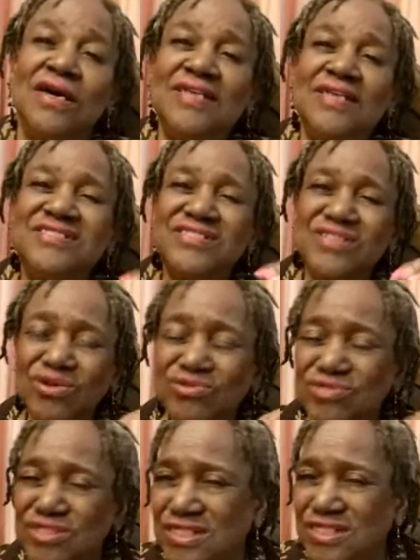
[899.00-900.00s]

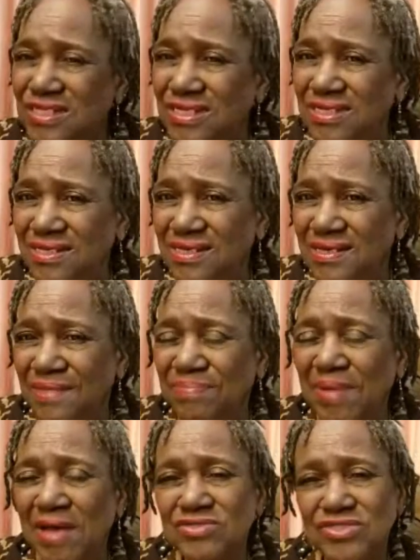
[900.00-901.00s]
uncertainty
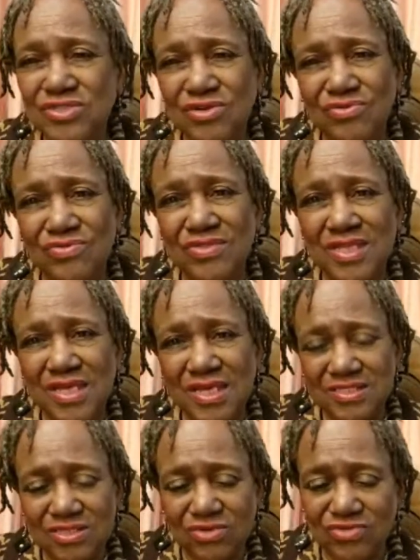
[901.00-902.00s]
about certain
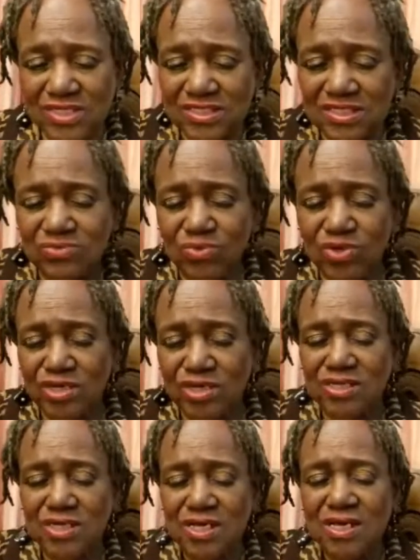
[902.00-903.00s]
things. So this is one.
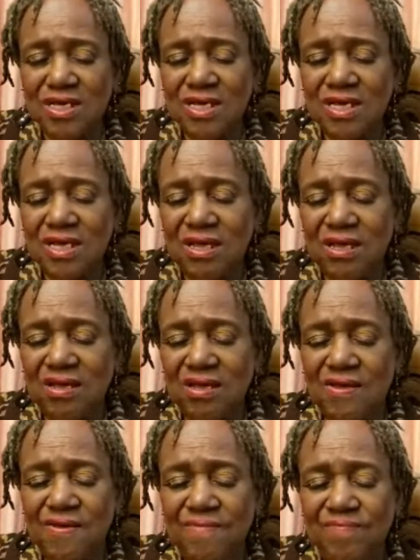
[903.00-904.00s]

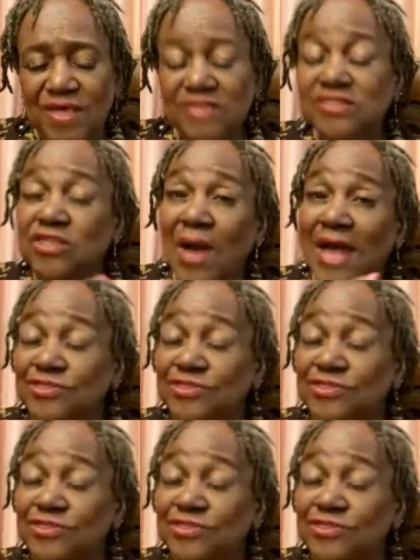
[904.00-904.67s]
And so I